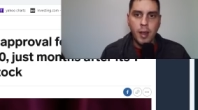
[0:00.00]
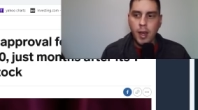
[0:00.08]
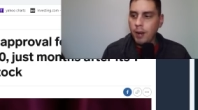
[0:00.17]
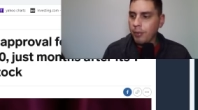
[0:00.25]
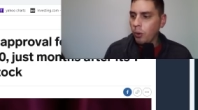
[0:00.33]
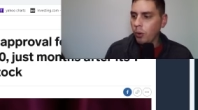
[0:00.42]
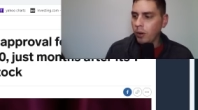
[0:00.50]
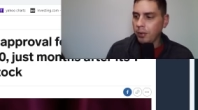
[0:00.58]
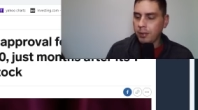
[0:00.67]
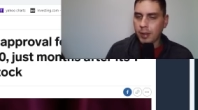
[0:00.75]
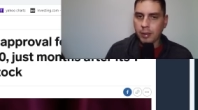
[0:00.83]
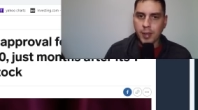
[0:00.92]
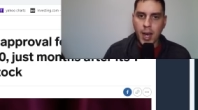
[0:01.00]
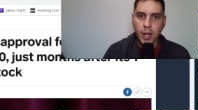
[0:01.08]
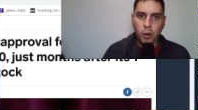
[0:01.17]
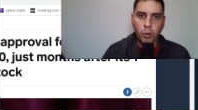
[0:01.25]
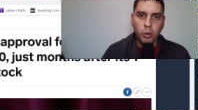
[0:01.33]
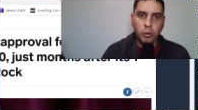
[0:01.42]
And of course, the
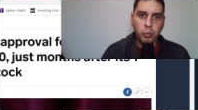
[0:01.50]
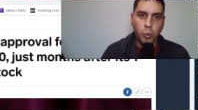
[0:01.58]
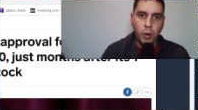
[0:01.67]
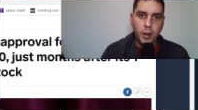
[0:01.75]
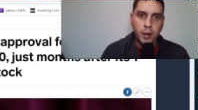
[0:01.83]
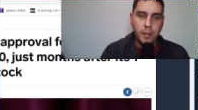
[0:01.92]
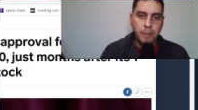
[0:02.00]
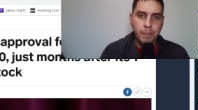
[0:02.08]
stockholders won.